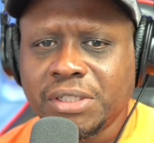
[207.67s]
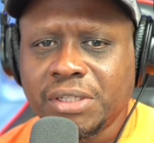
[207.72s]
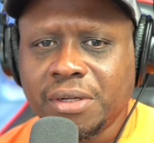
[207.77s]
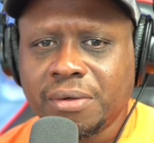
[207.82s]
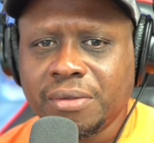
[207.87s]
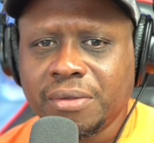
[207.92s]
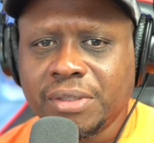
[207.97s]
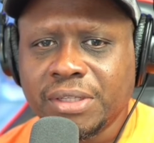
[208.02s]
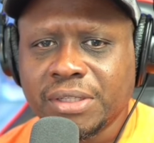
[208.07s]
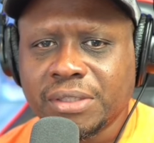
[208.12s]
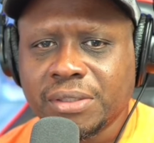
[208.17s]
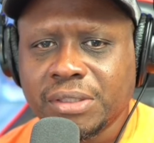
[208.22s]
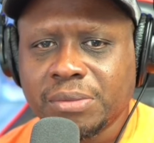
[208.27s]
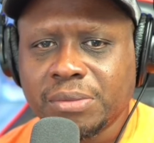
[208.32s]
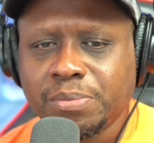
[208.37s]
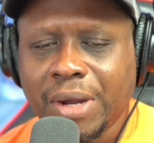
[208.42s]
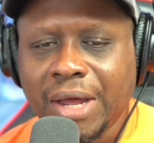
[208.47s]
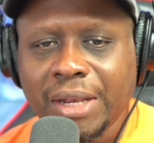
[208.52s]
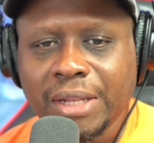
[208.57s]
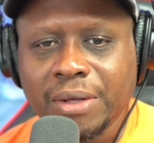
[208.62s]
you know, this is
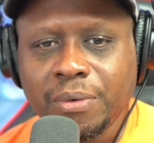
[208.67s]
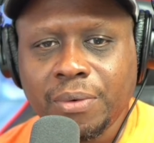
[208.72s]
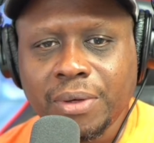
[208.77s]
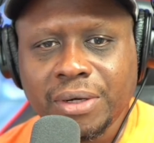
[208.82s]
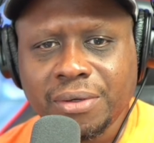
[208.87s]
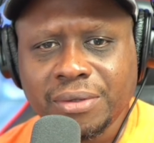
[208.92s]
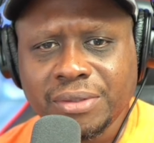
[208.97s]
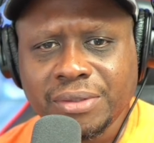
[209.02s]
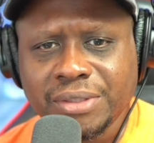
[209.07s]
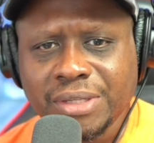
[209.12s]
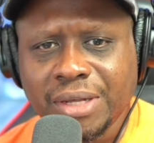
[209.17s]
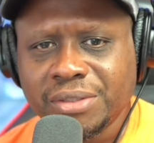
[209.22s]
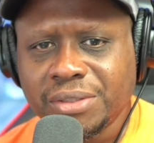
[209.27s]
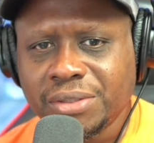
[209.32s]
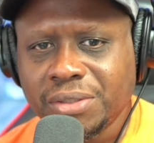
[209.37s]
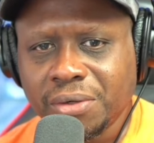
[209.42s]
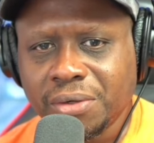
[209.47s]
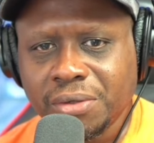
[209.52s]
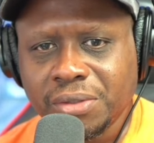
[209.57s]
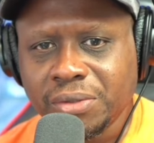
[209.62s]
probably one of those
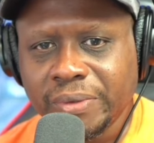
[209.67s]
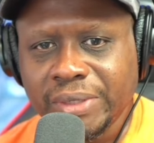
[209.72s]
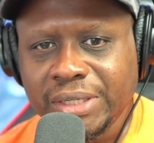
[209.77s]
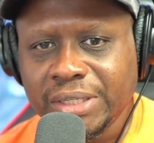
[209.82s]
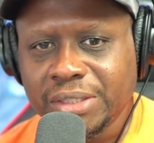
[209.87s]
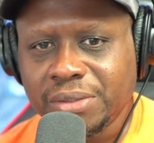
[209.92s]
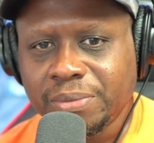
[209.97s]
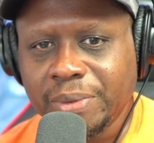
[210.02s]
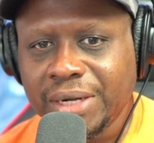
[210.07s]
surgeries